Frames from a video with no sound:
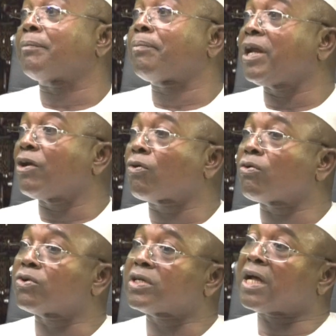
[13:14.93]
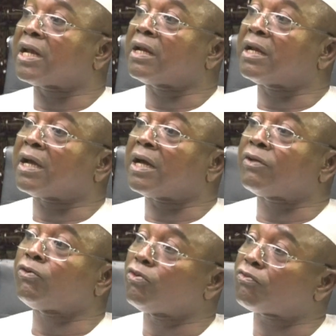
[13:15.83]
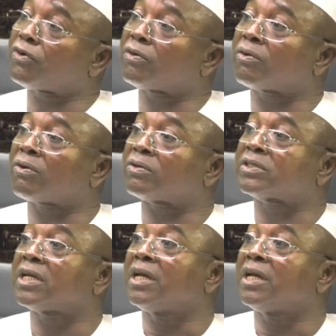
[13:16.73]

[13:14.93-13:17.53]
plainclothes and uniform clothes